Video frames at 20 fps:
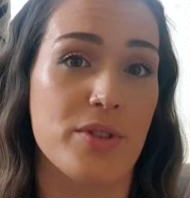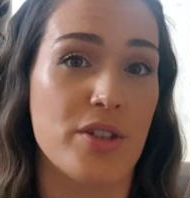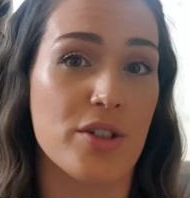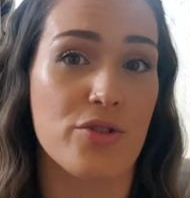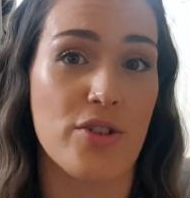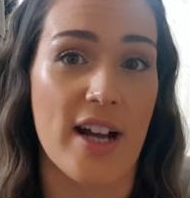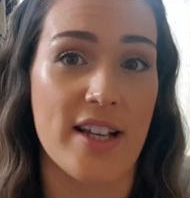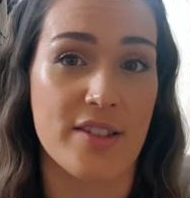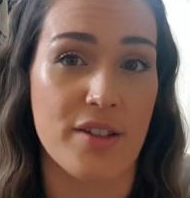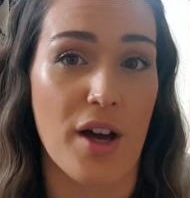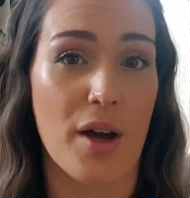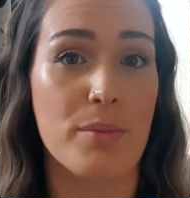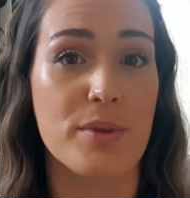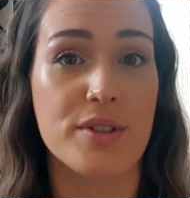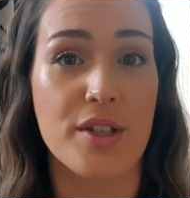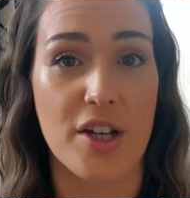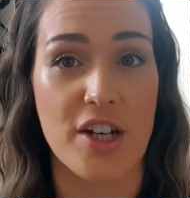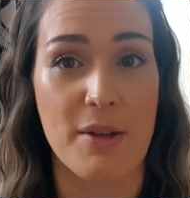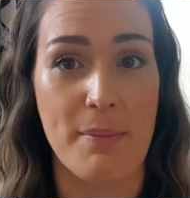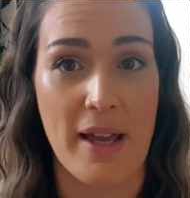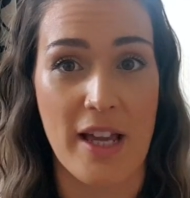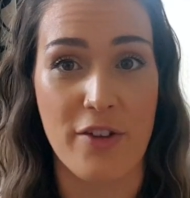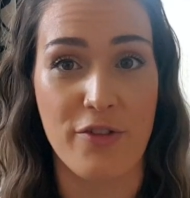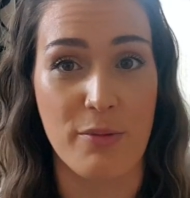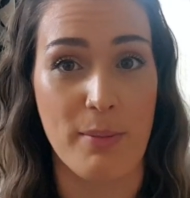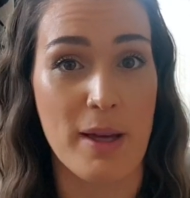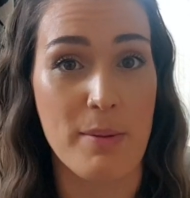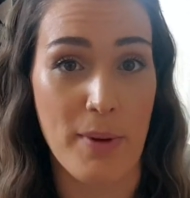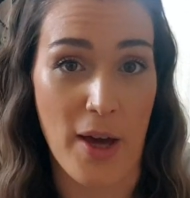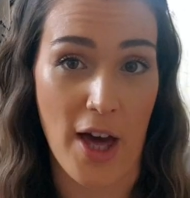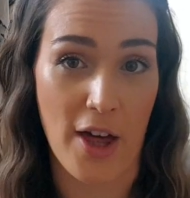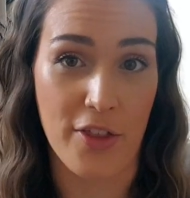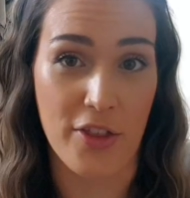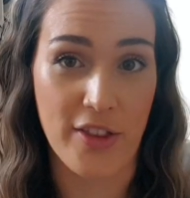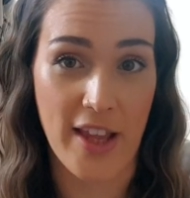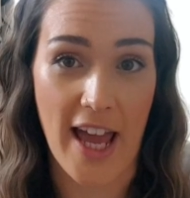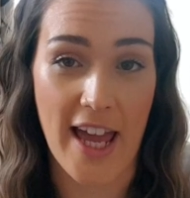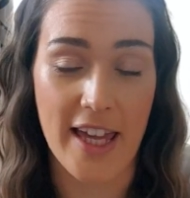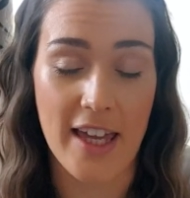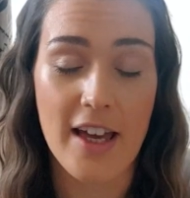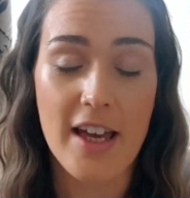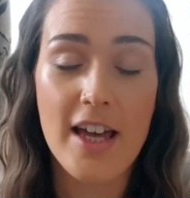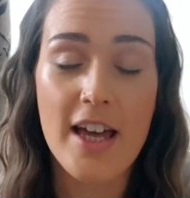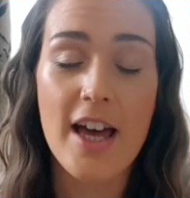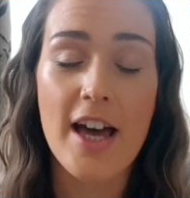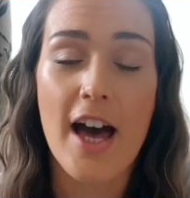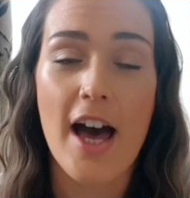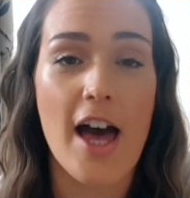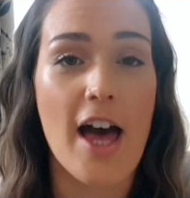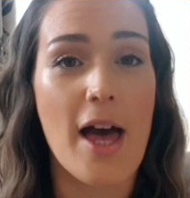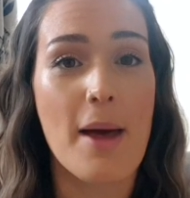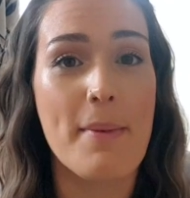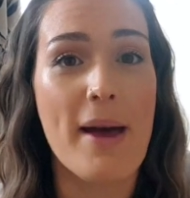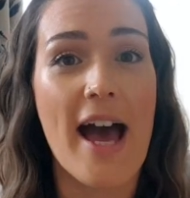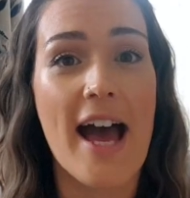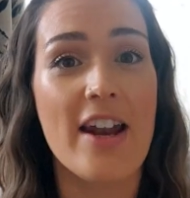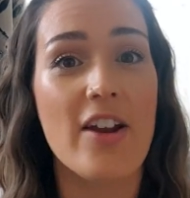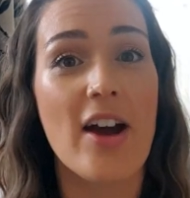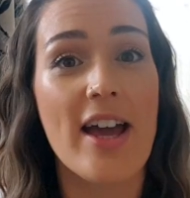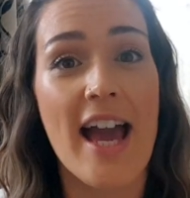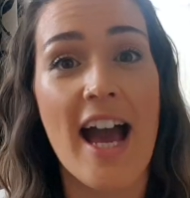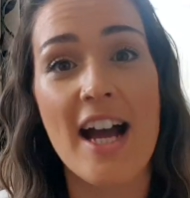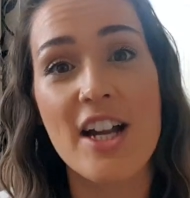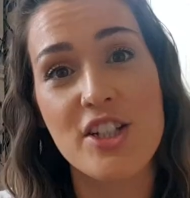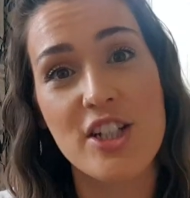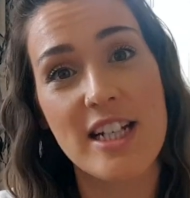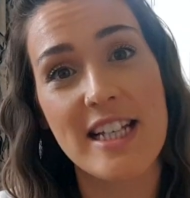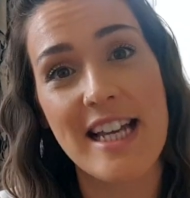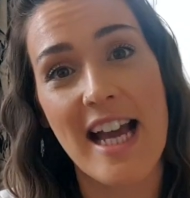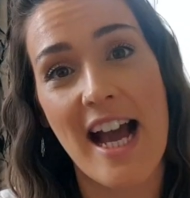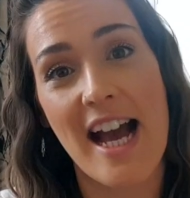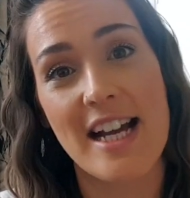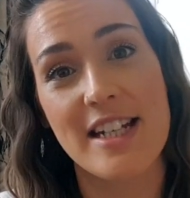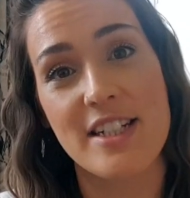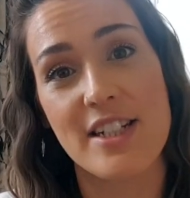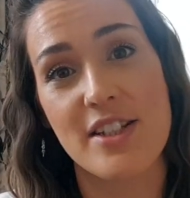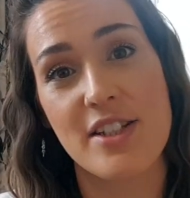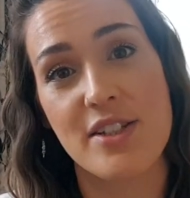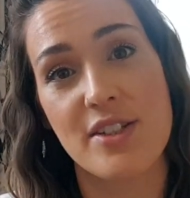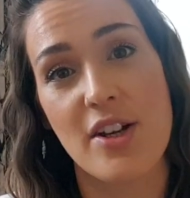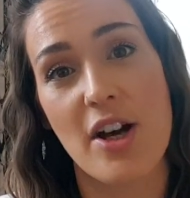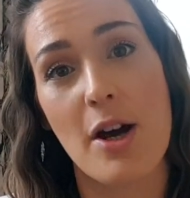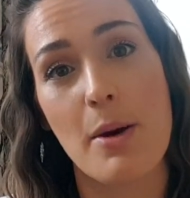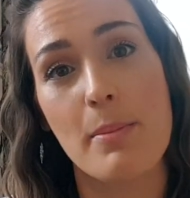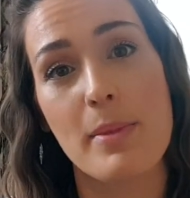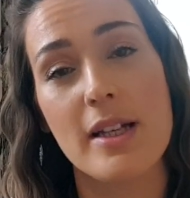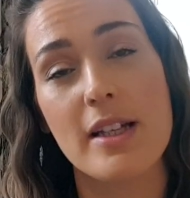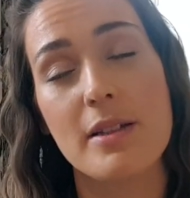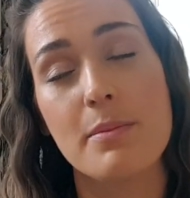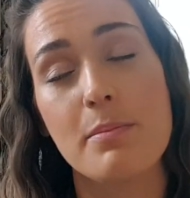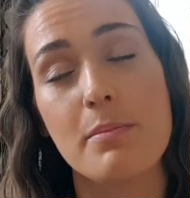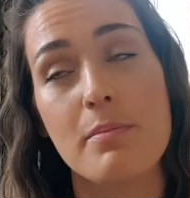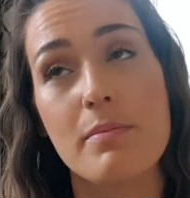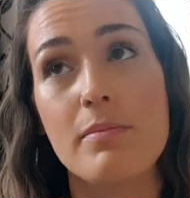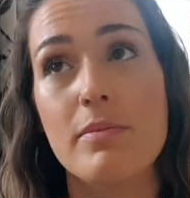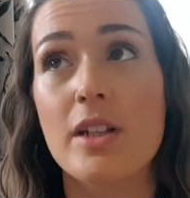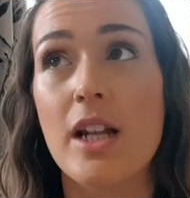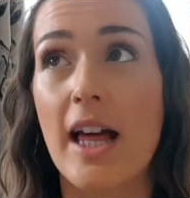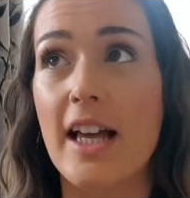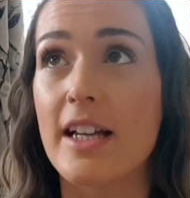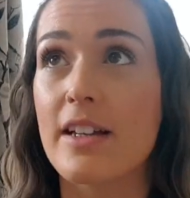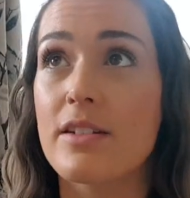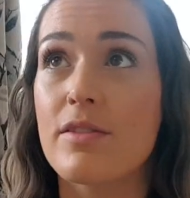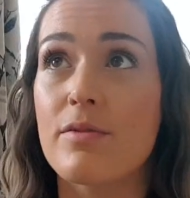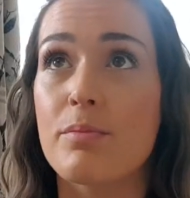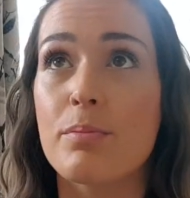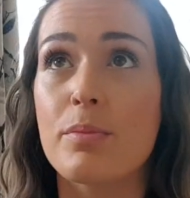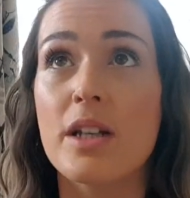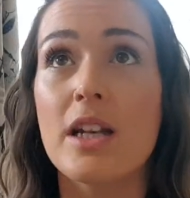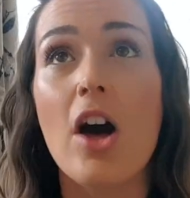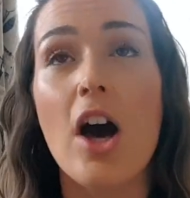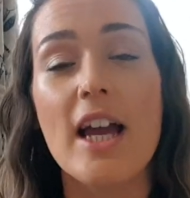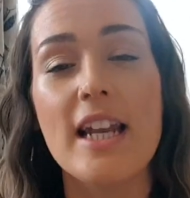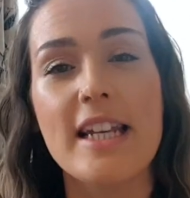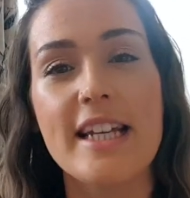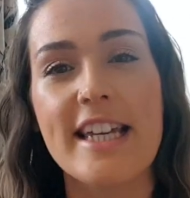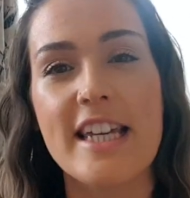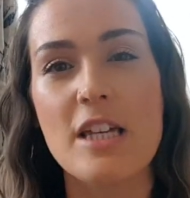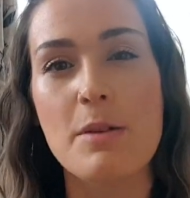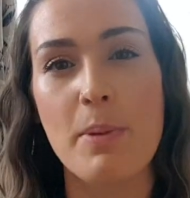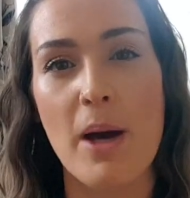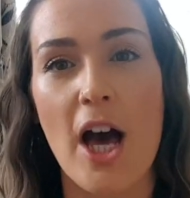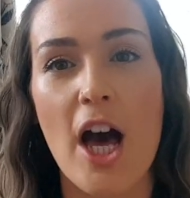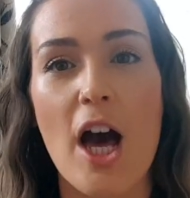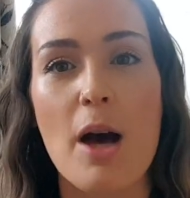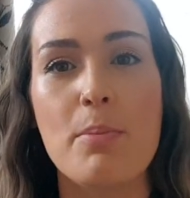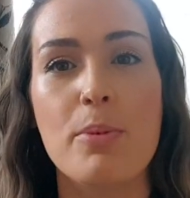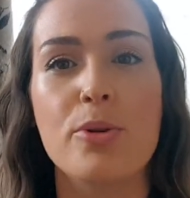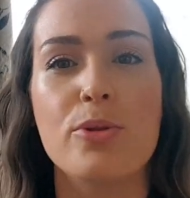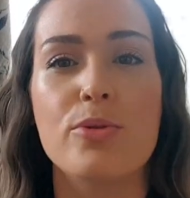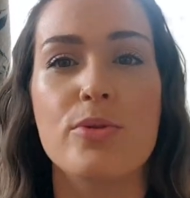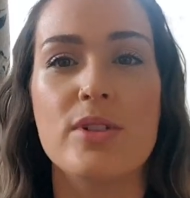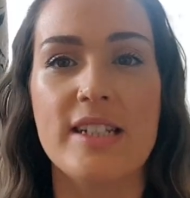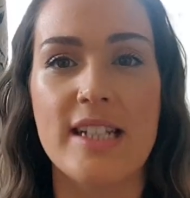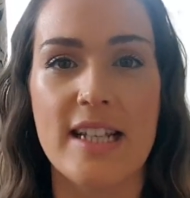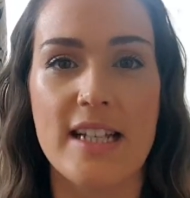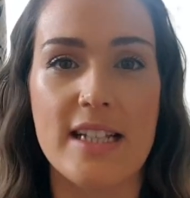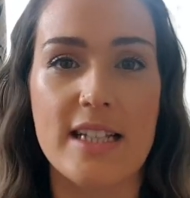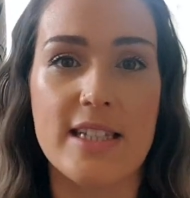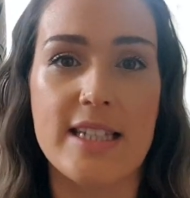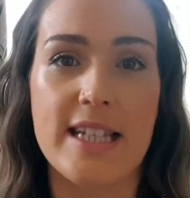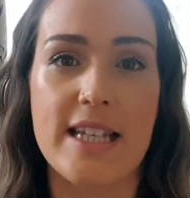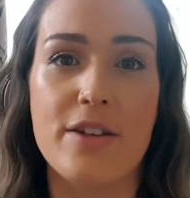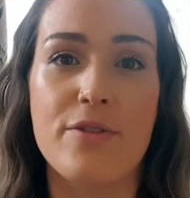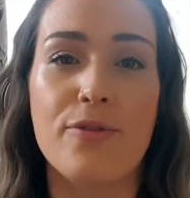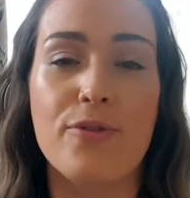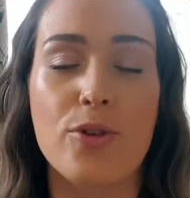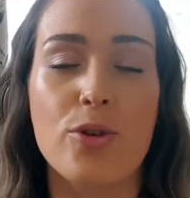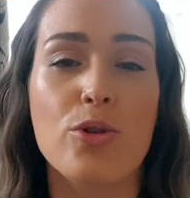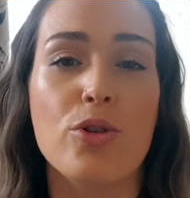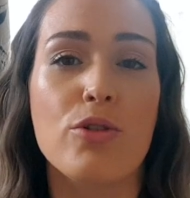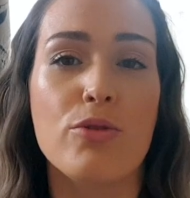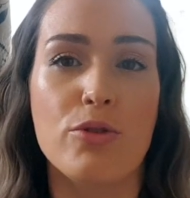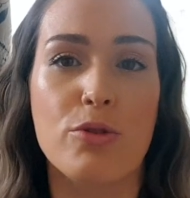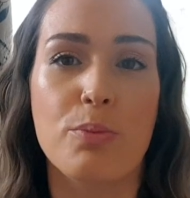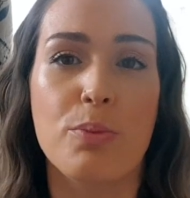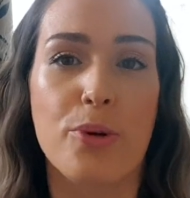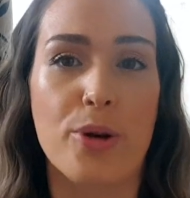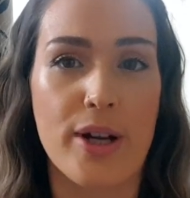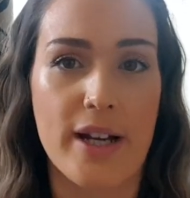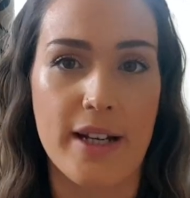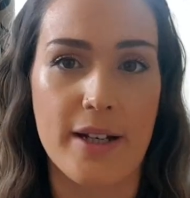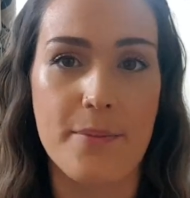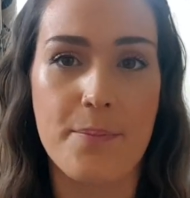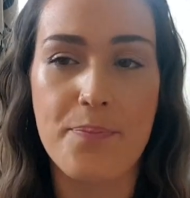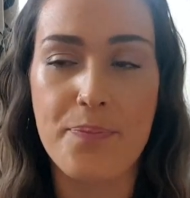the dress that I was going to make for my birthday. And I actually had some like lilac-y purple ditzy floral print.